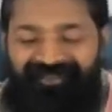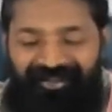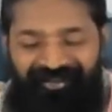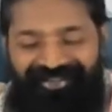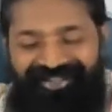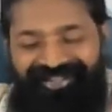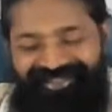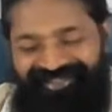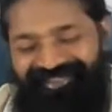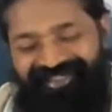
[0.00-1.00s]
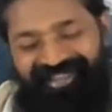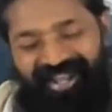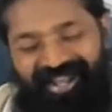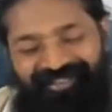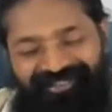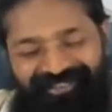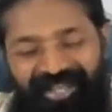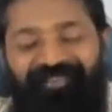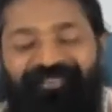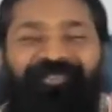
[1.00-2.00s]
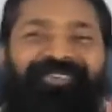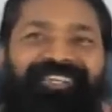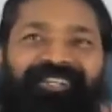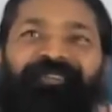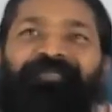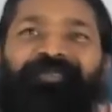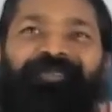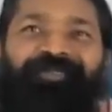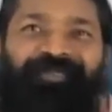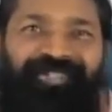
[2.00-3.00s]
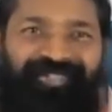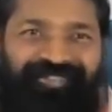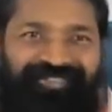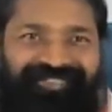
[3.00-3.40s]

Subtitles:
Okay, I think that will be enough for today.